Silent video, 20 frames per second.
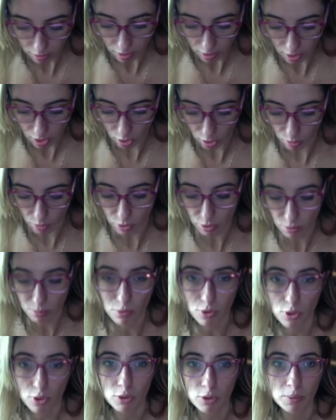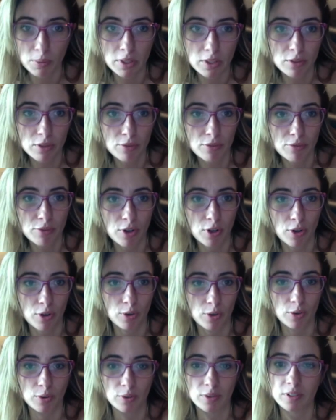Almost broke my new
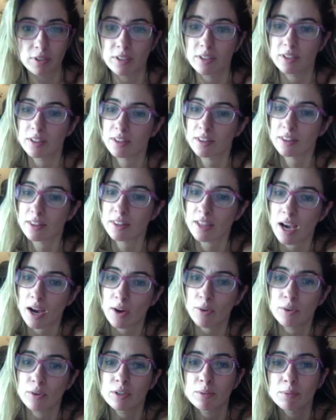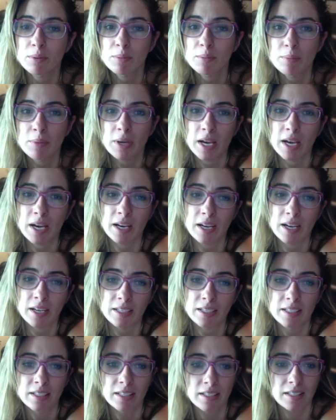phone. That would have been bad.
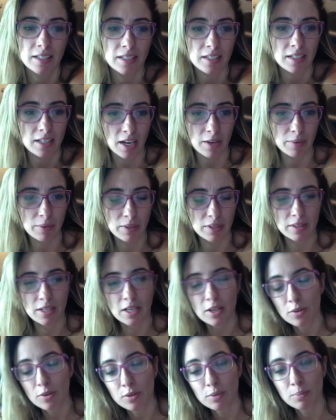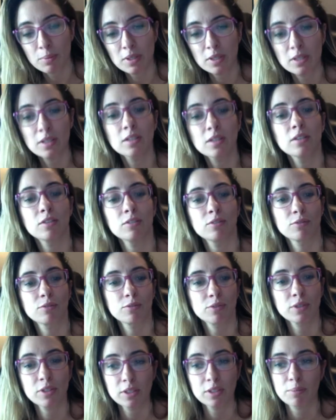I mean, that would have been
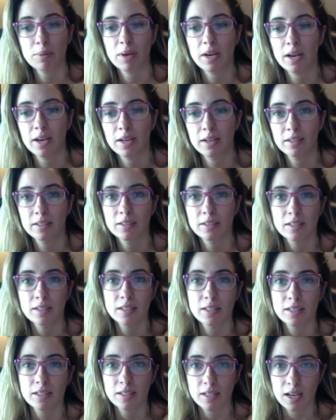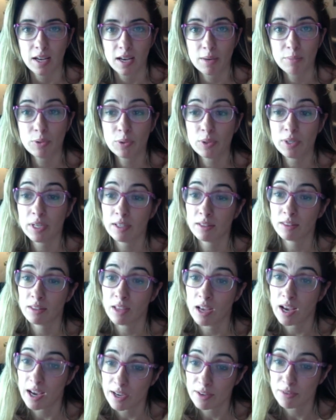really bad. I'm doing a
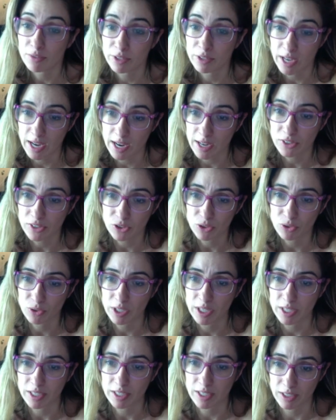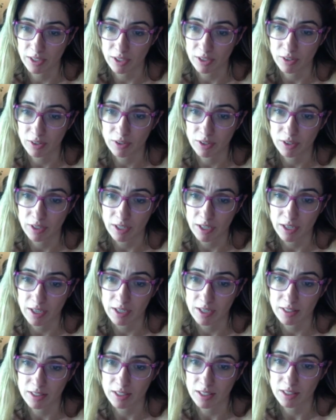live reaction right now,
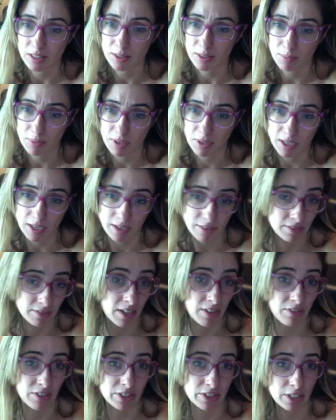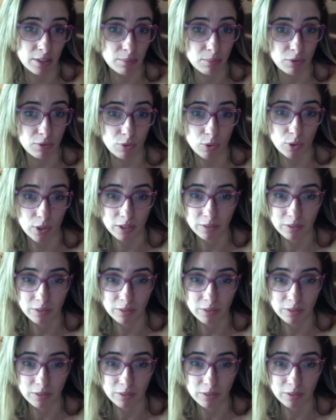guys, on something I've never done before.